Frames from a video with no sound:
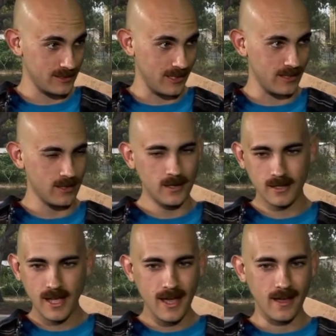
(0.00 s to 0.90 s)
like,
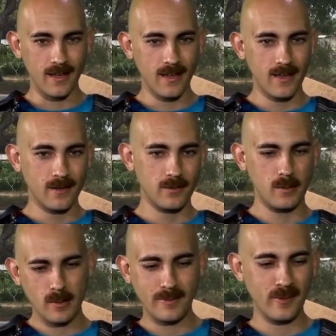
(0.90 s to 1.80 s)
yeah, blah,
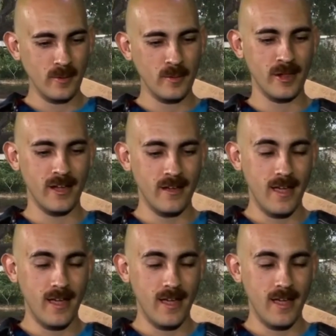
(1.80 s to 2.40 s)
blah, blah, blah, blah.